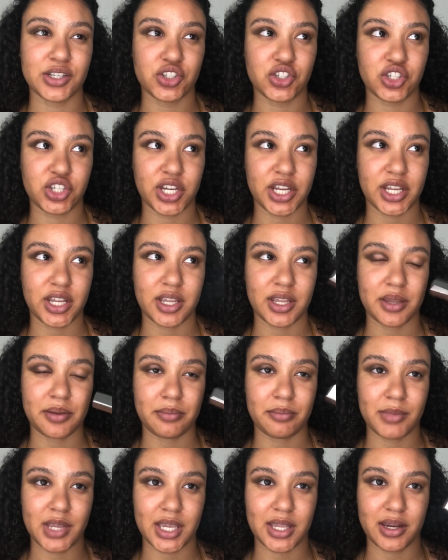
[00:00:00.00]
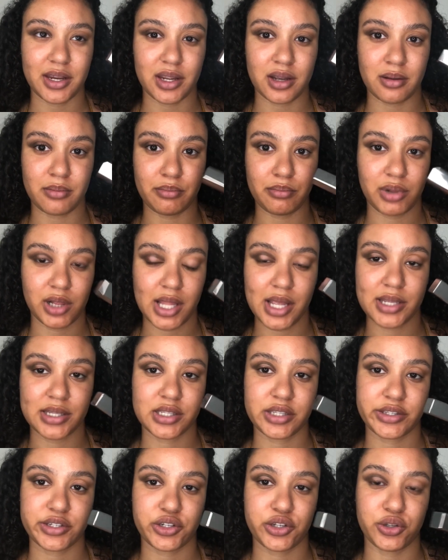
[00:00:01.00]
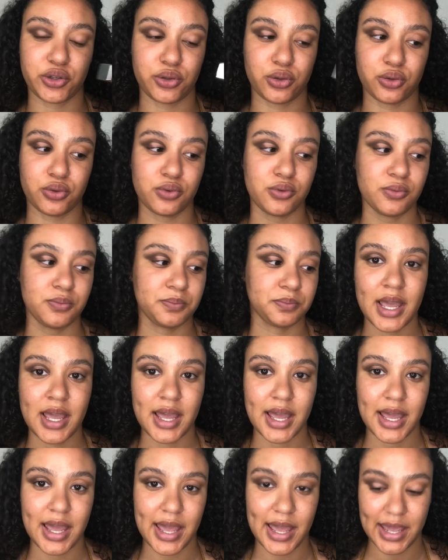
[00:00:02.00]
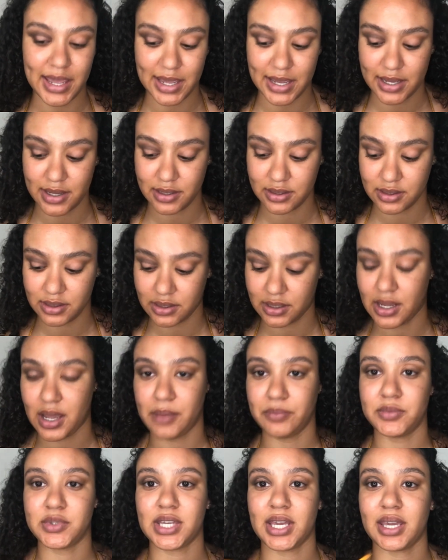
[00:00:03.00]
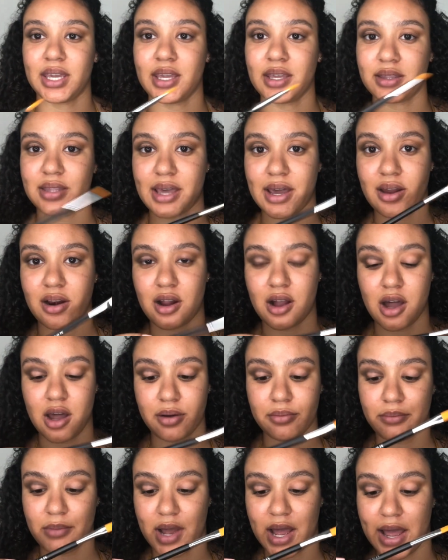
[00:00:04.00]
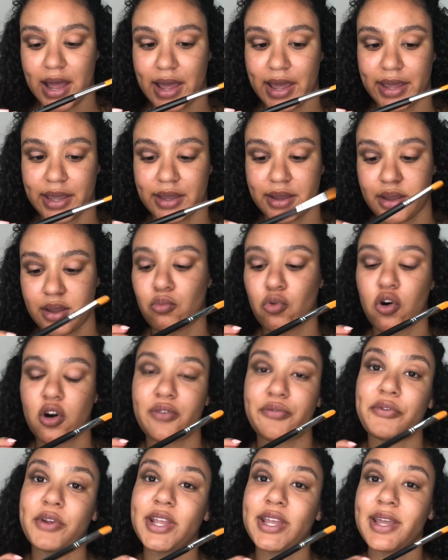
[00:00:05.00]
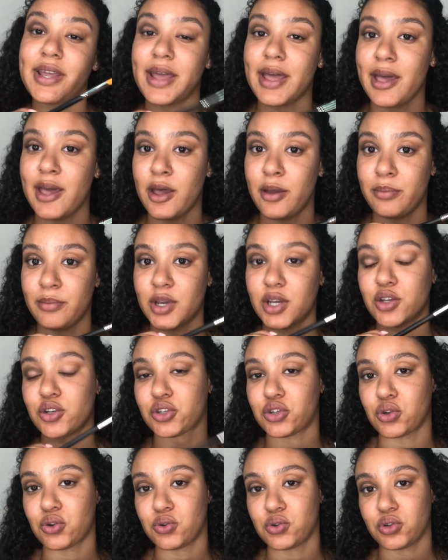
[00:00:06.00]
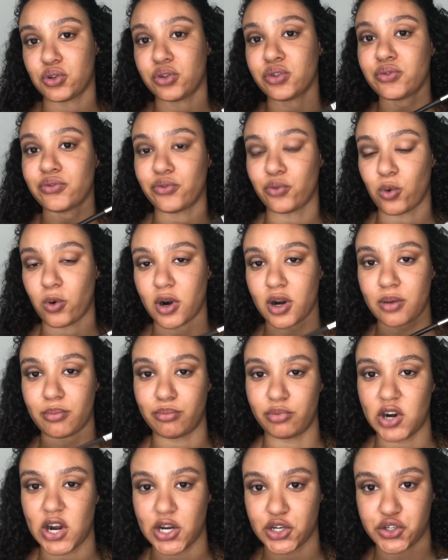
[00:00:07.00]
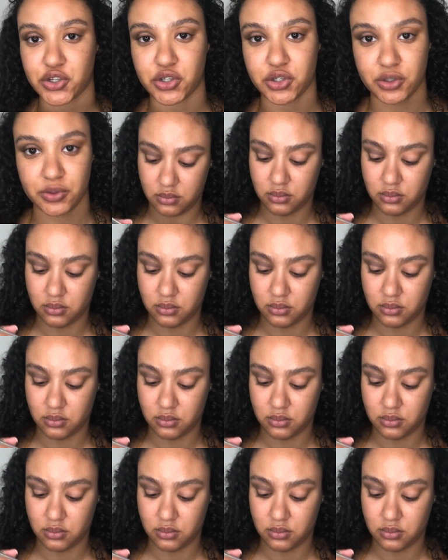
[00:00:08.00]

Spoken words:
G Medium +2. And I'm taking that on my Morphe M224 brush.